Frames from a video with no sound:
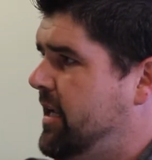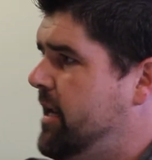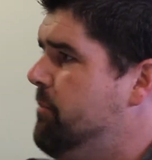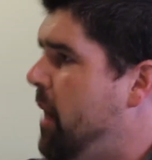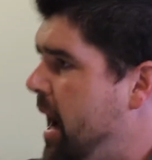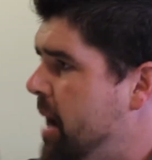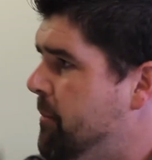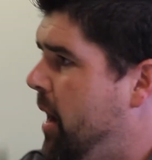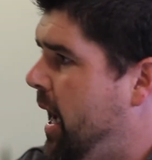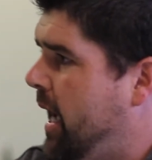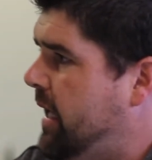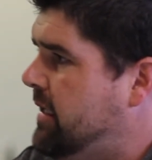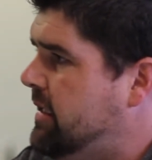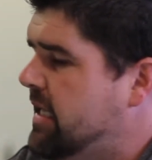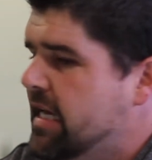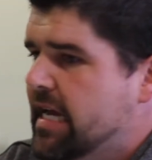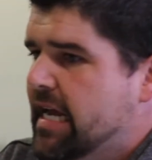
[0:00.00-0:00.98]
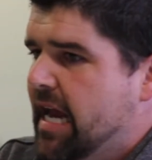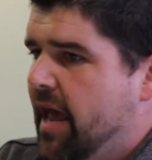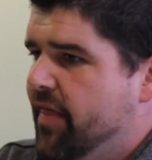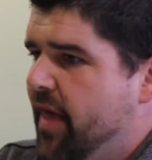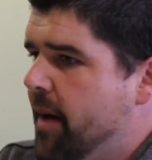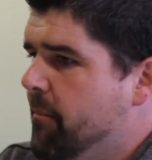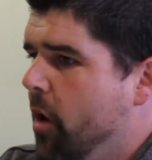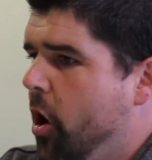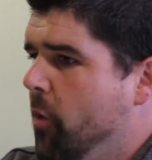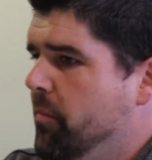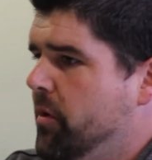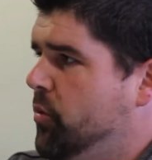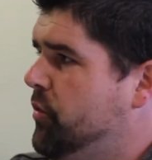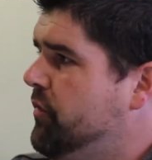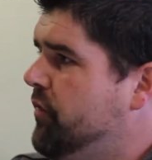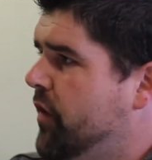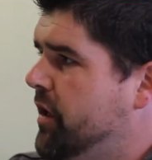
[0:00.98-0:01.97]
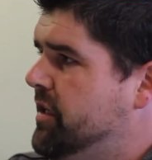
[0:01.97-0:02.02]
in my mind. And that moment
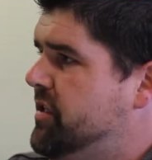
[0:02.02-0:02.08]
was very